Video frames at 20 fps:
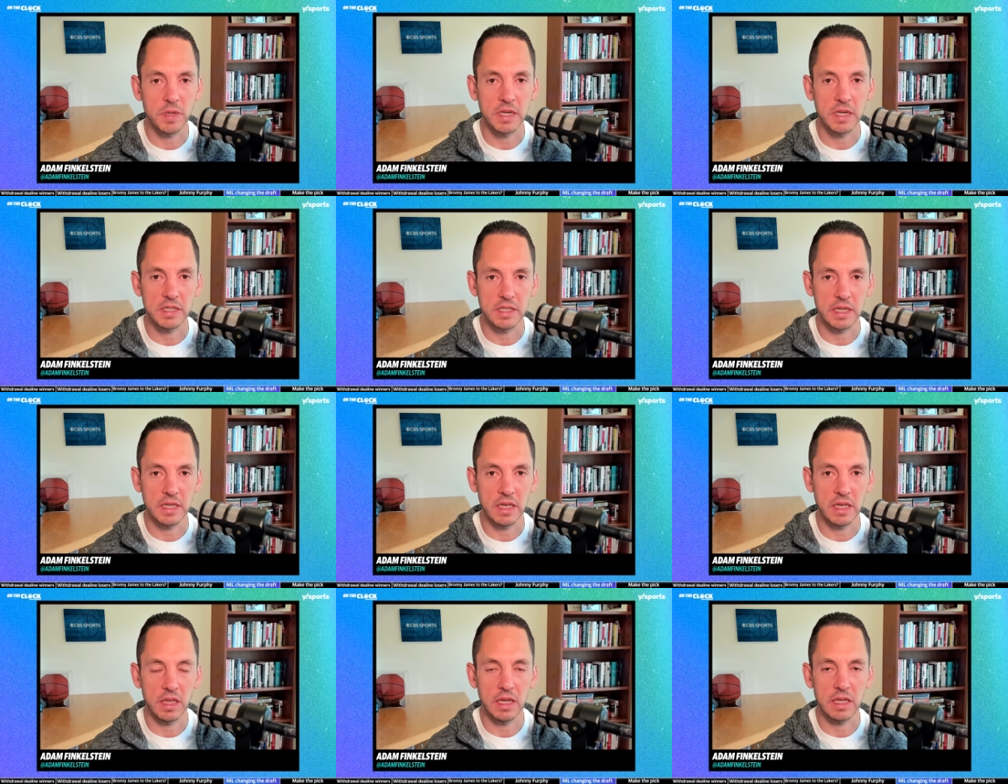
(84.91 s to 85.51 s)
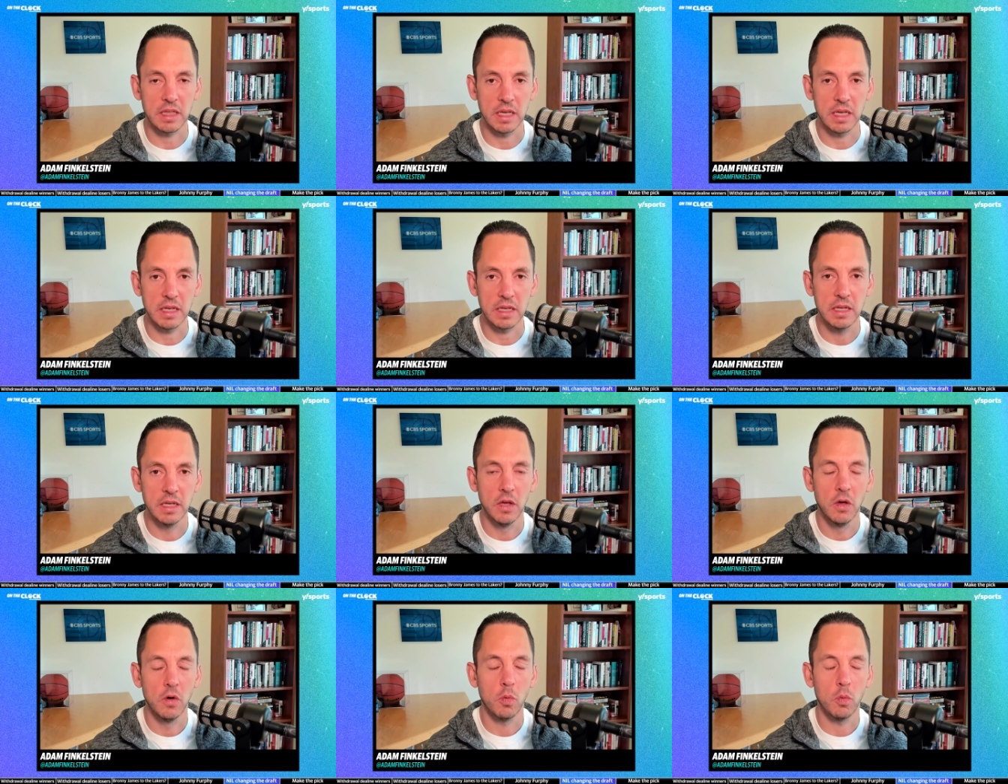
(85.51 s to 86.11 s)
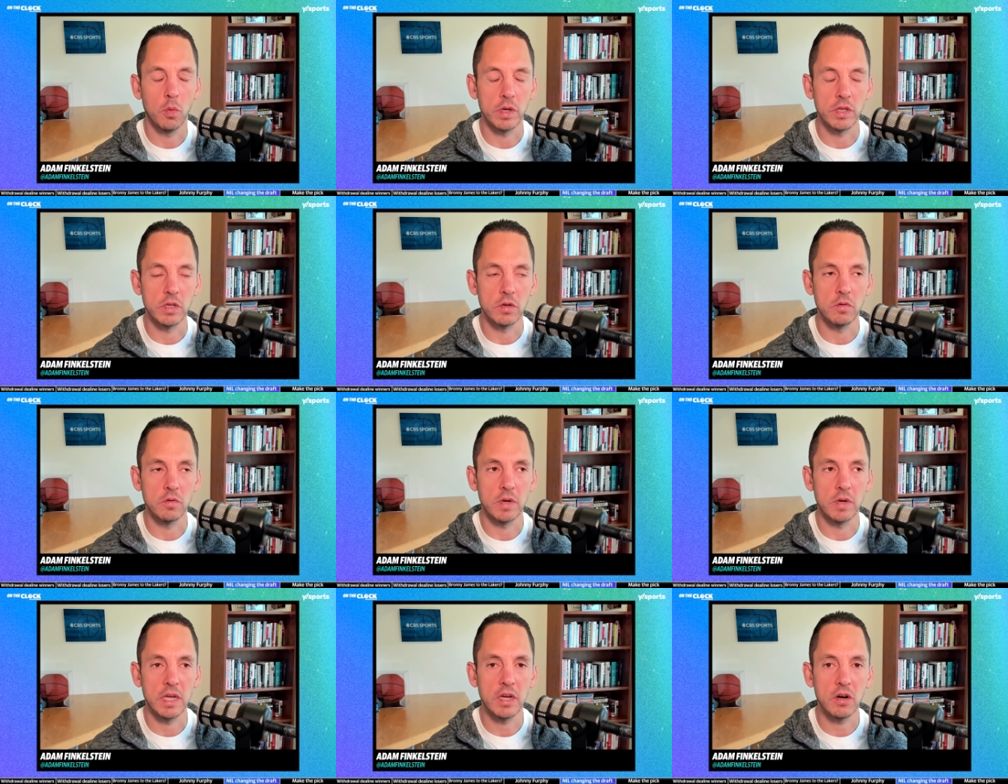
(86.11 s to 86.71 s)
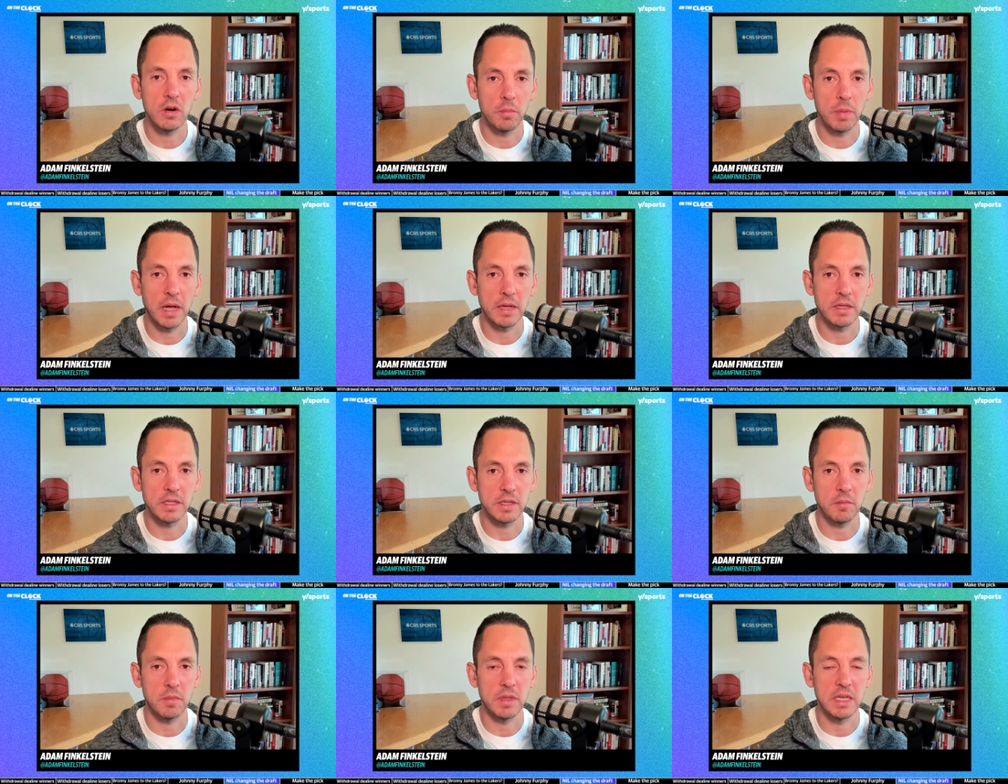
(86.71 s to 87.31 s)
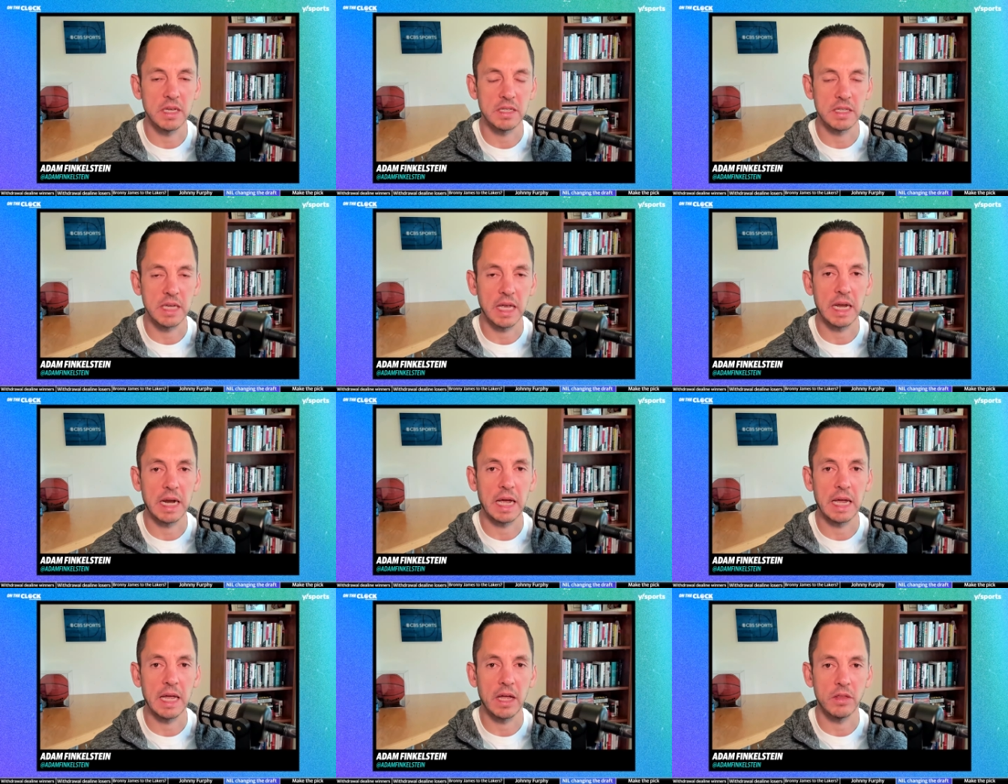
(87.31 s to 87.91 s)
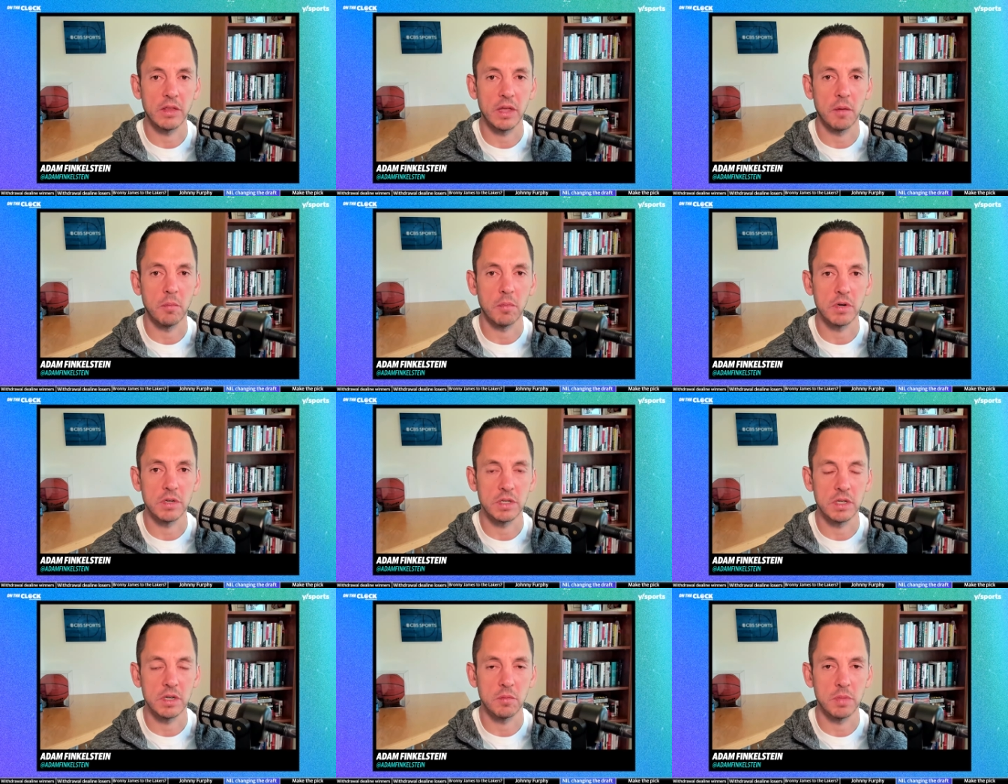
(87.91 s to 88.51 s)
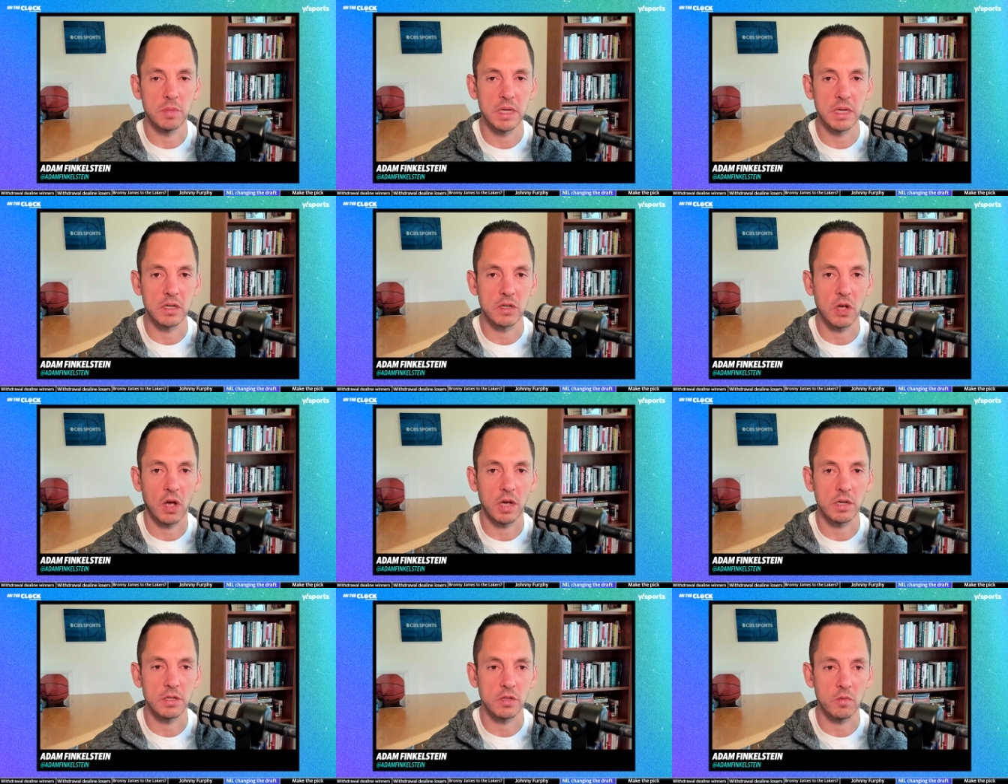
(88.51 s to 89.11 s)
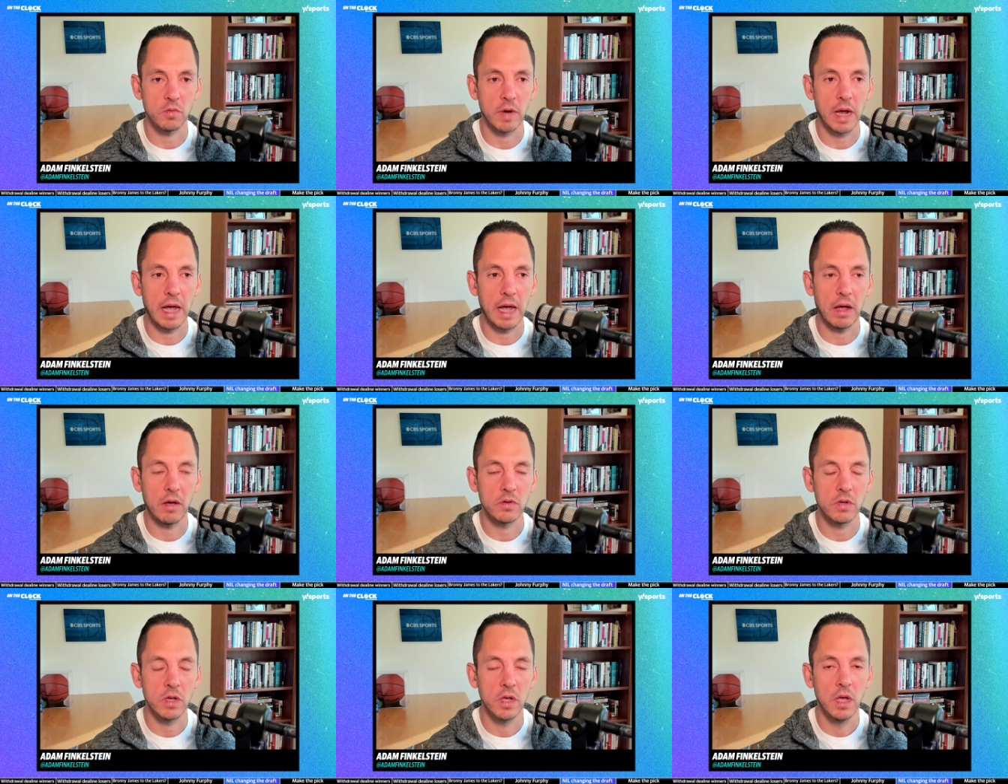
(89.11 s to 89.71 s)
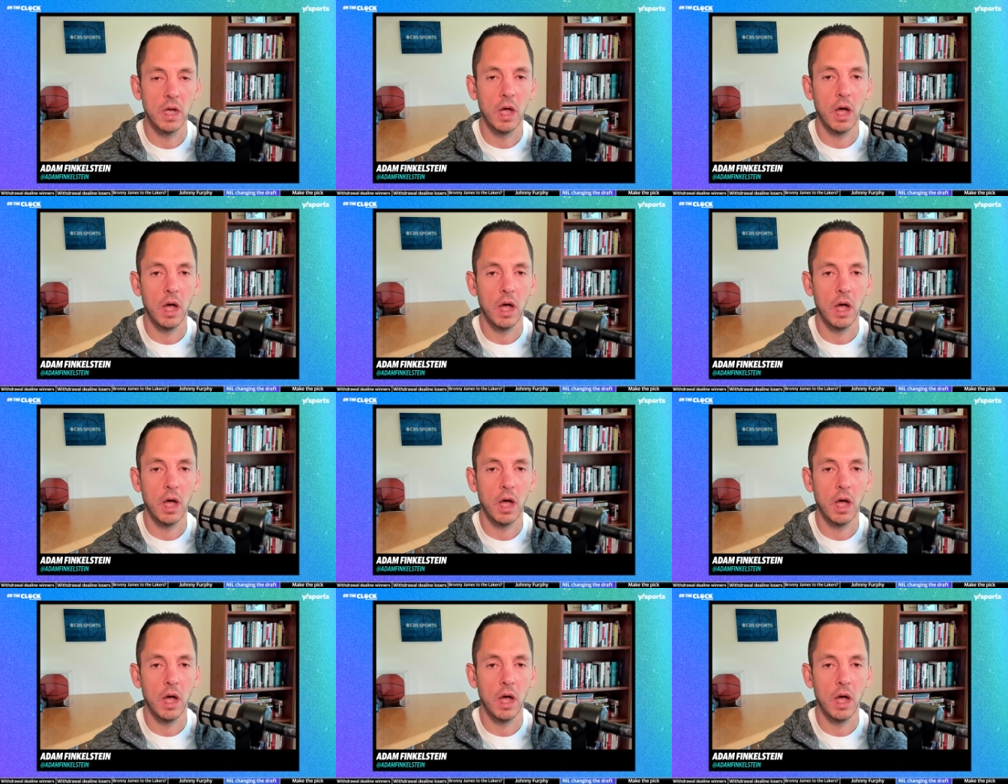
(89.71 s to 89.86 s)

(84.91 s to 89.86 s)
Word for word: because I think that when you hear about some of these NIL numbers that are being tossed around,